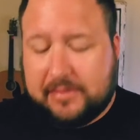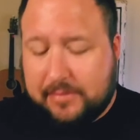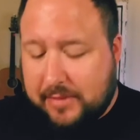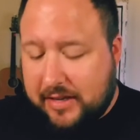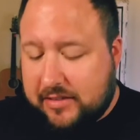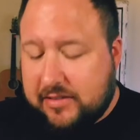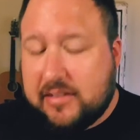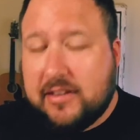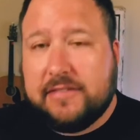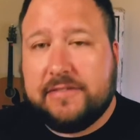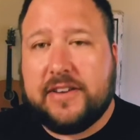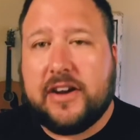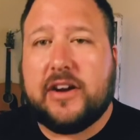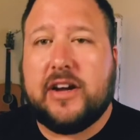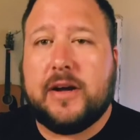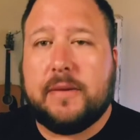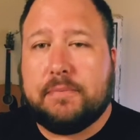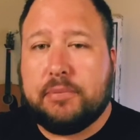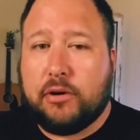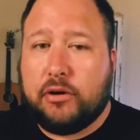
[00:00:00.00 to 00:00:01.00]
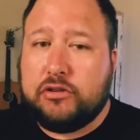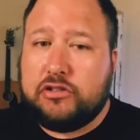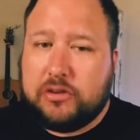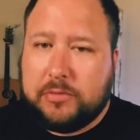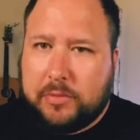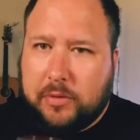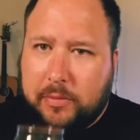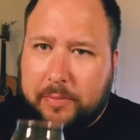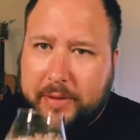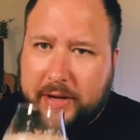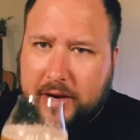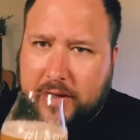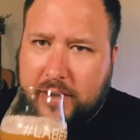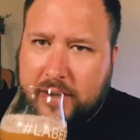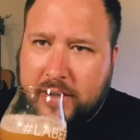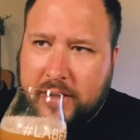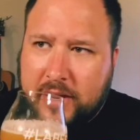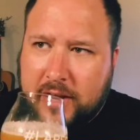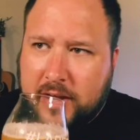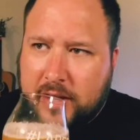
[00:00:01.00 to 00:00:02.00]
It makes it a very approachable
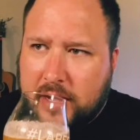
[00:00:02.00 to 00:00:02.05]
beer.